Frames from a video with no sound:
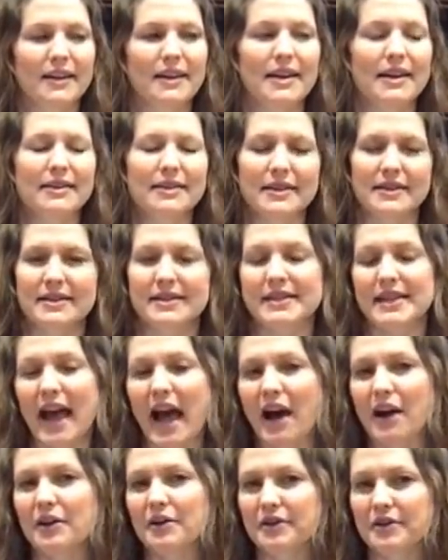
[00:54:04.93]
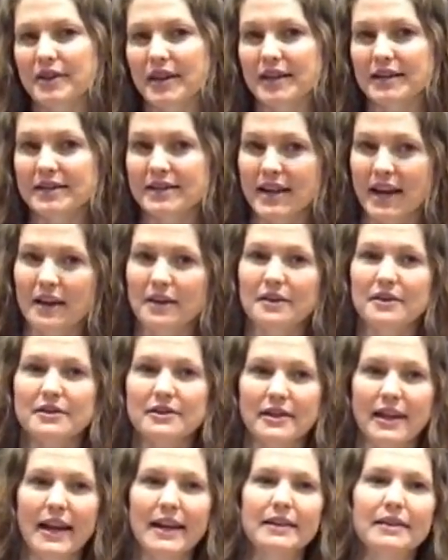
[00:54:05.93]
In the South, they say
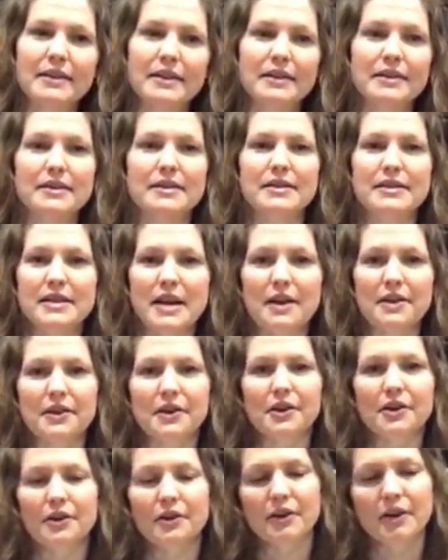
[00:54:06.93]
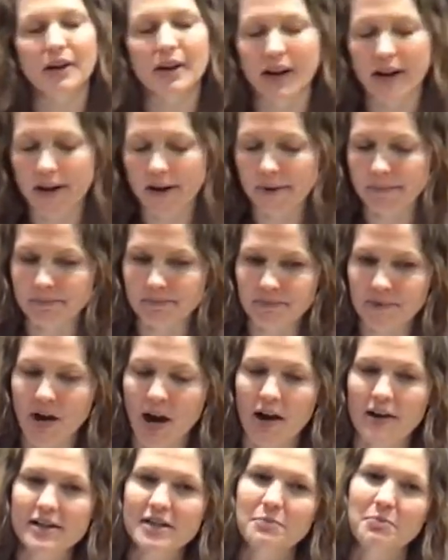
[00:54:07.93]
there's like the Southern
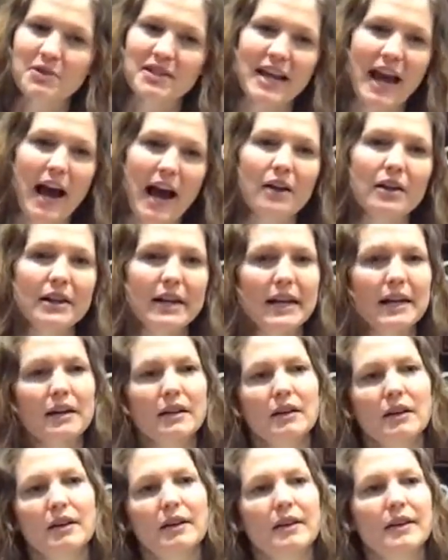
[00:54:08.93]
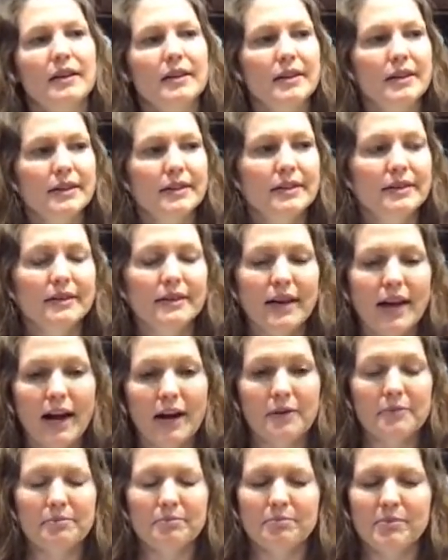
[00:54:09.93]
hospitality,
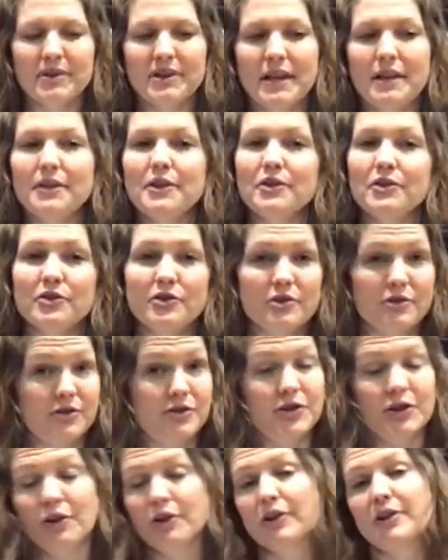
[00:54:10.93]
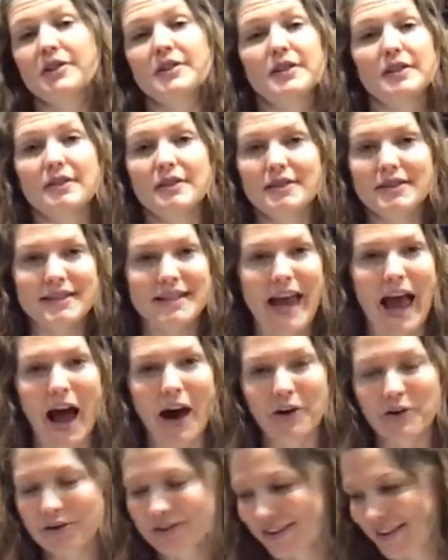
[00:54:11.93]
but then there's jerks in the
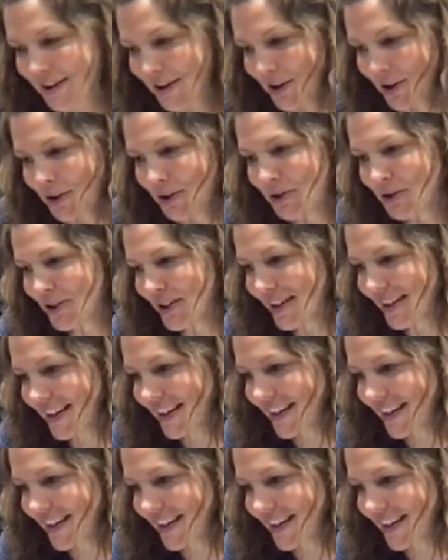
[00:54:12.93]
South too.